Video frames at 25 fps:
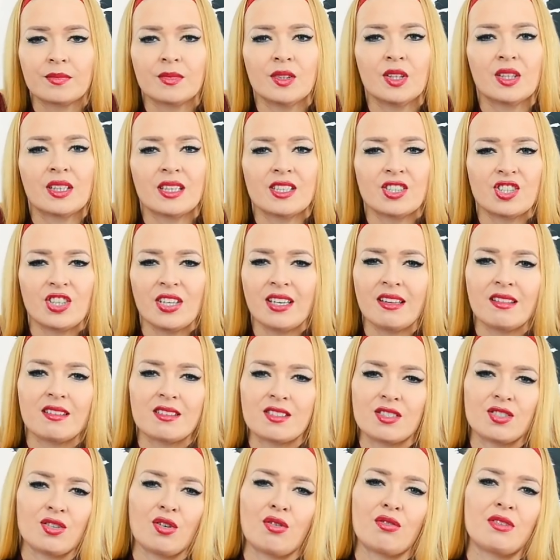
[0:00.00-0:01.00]
You can check the
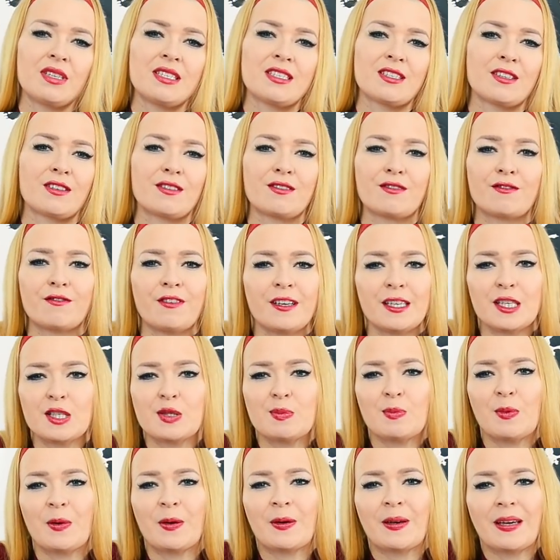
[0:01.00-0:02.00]
stories on
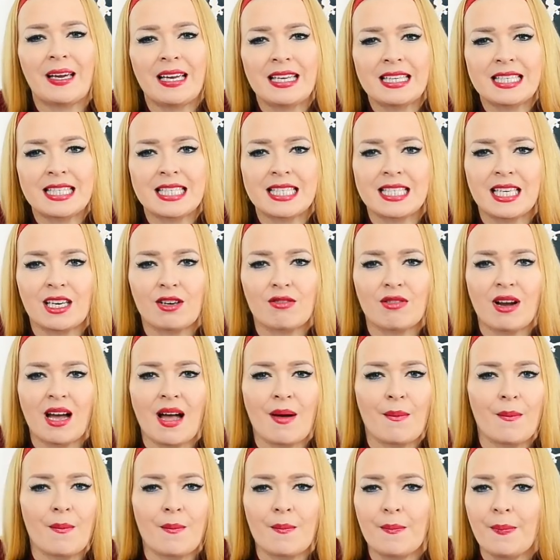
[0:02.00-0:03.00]
Facebook,
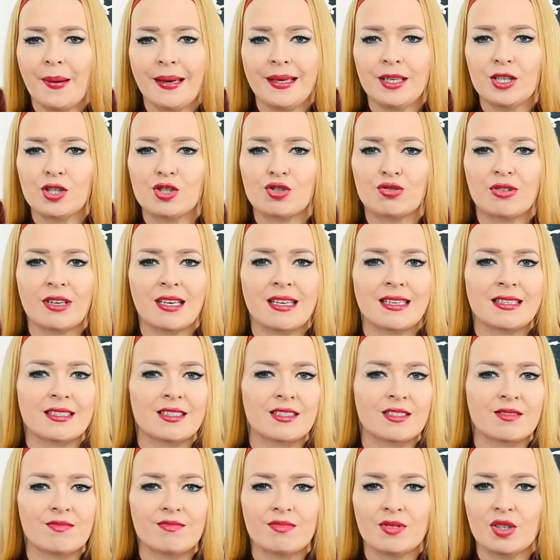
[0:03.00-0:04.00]
Instagram,
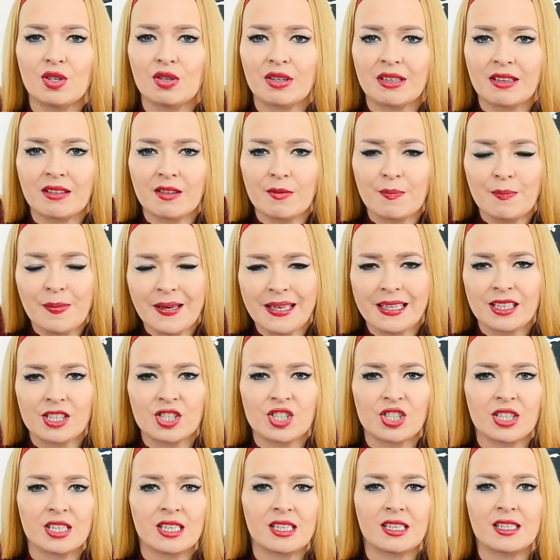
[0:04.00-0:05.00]
Pinterest, look at the
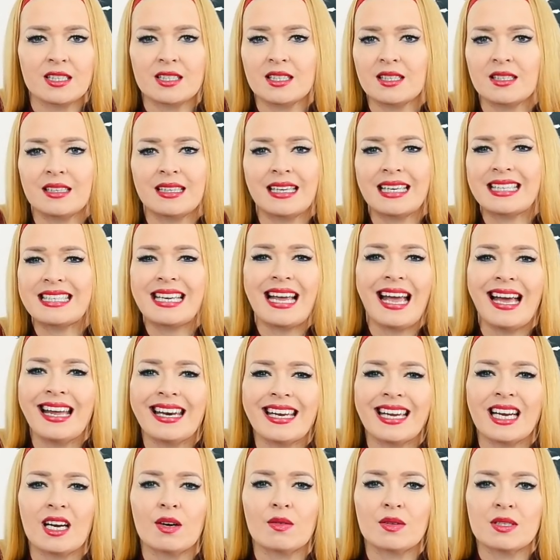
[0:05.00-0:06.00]
pictures and get
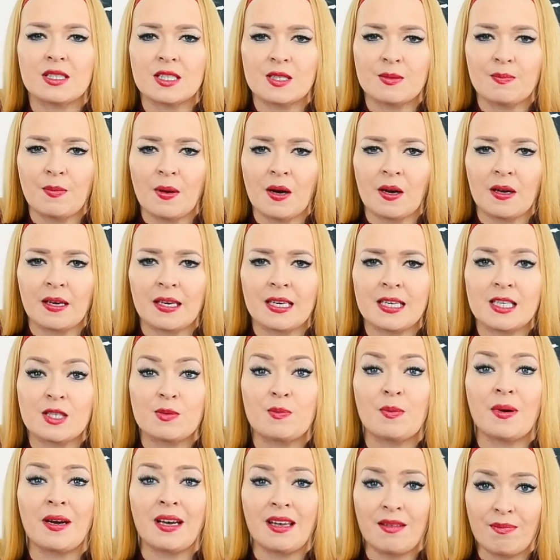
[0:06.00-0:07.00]
anyhow
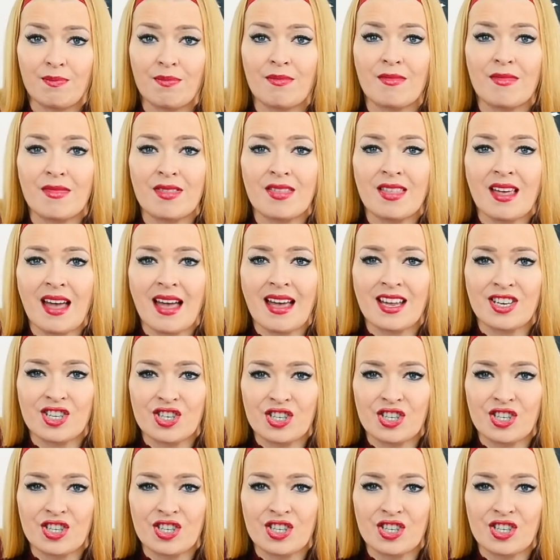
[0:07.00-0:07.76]
inspired by their